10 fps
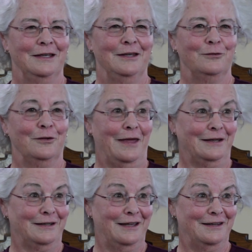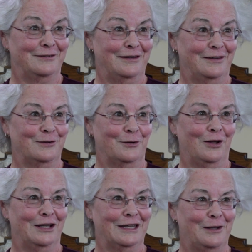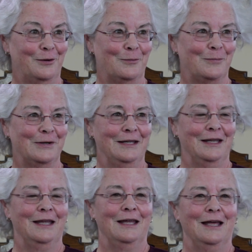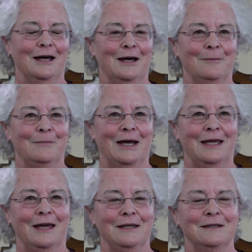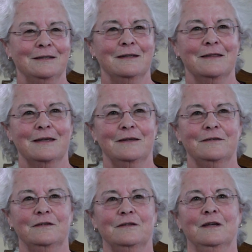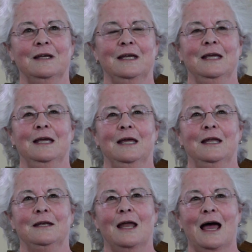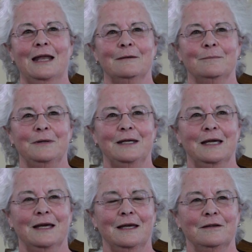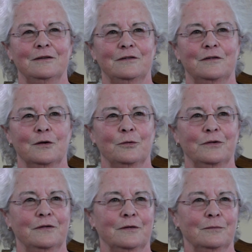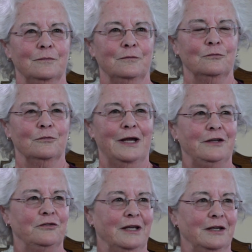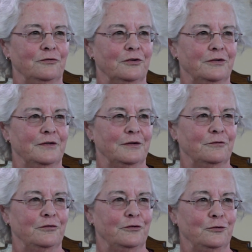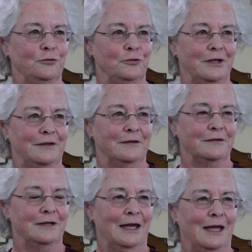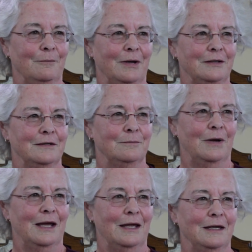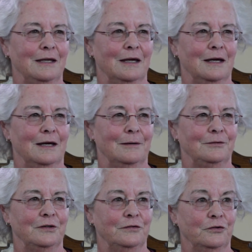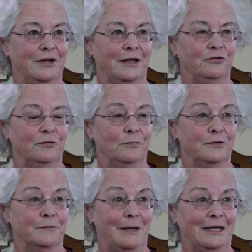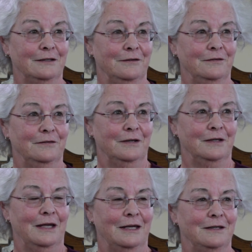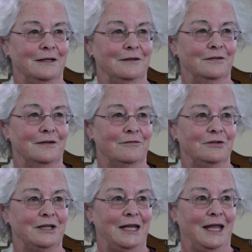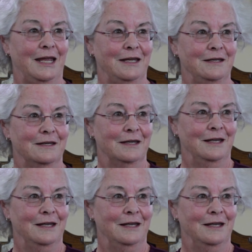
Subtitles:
So that kind of says it all, I hope. I got into this not because there was a raging interest in food at the time. I did my dissertation prospectus in 1978,